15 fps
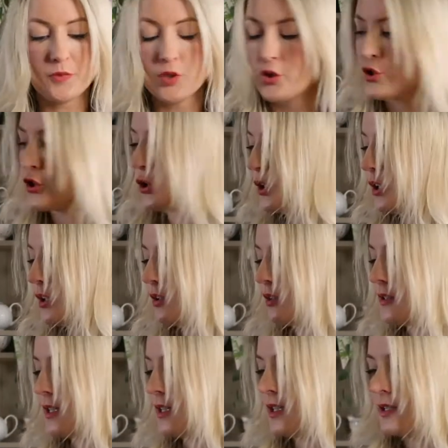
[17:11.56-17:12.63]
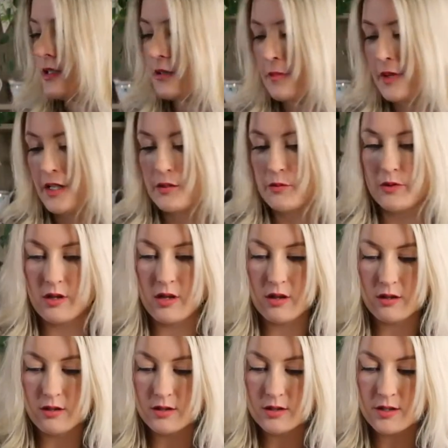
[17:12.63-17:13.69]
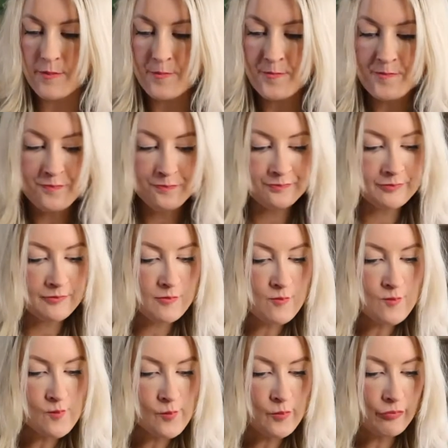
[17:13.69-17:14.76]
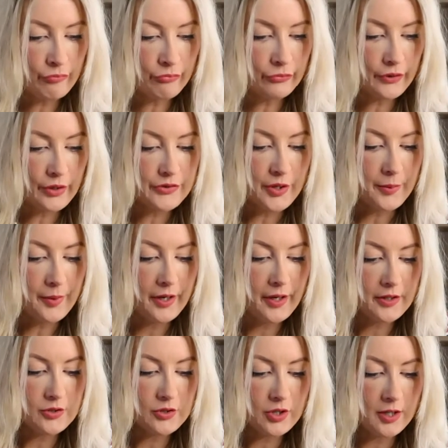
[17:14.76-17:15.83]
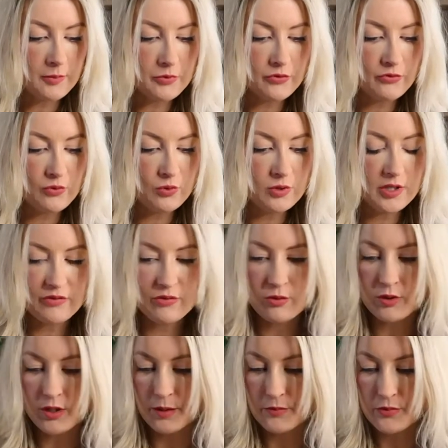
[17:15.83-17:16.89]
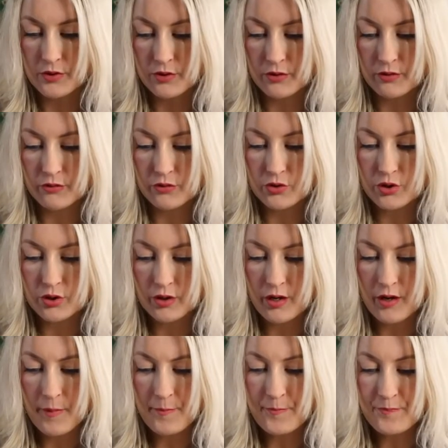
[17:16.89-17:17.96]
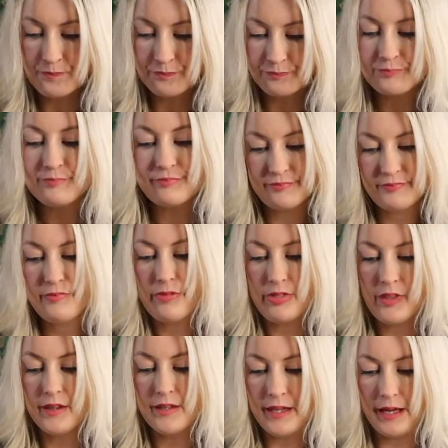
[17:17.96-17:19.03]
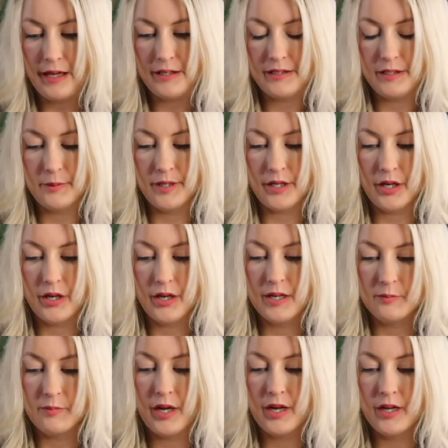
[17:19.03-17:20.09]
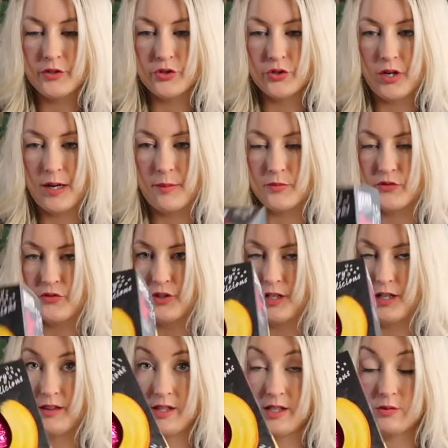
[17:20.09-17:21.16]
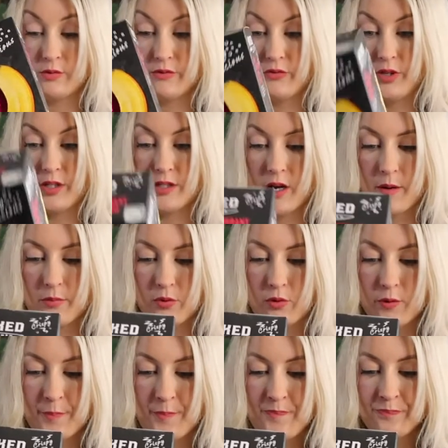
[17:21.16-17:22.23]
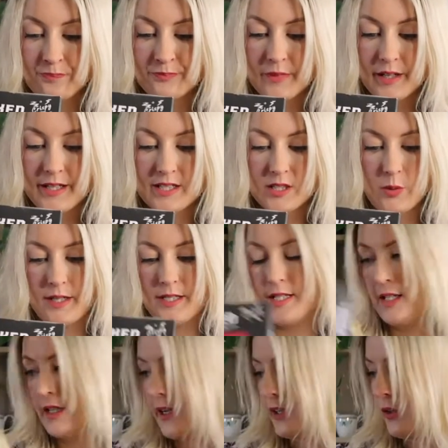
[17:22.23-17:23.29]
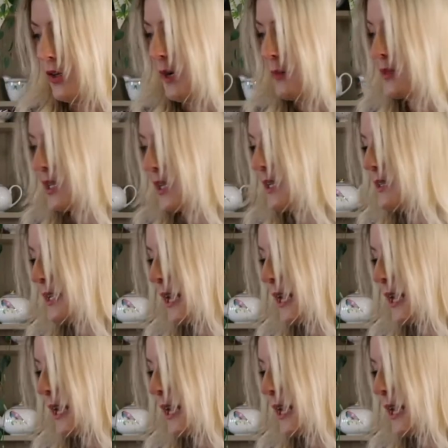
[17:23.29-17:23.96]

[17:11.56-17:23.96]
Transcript: sugar content is compared to all the others. So per 100 grams, 44 grams of sugar. Yeah, here we go. And per 100 grams for like this one, for example, is 29 grams. That is